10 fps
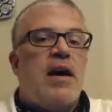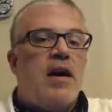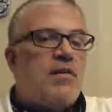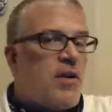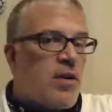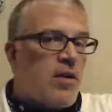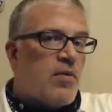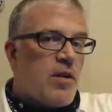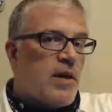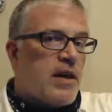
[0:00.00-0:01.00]
if you're
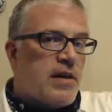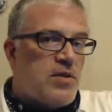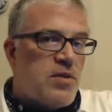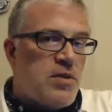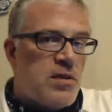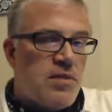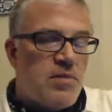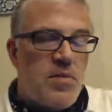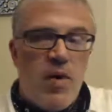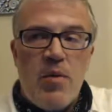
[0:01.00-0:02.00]
really into the
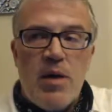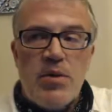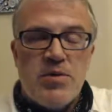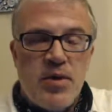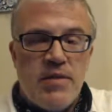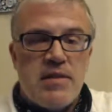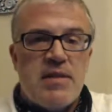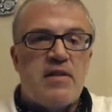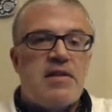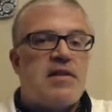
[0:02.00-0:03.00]
way we do
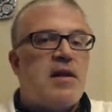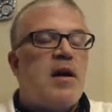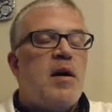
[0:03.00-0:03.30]
services,